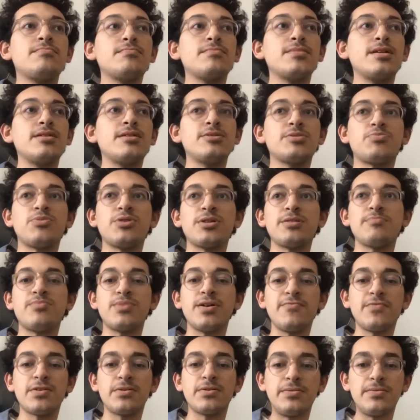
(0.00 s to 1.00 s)
It was pretty
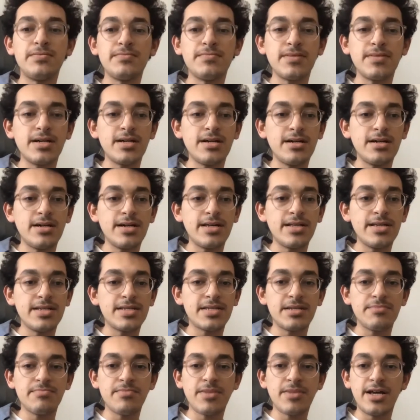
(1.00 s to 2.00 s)
pivotal, uh, at
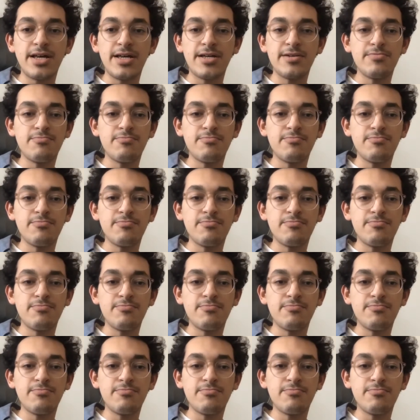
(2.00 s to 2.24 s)
least in my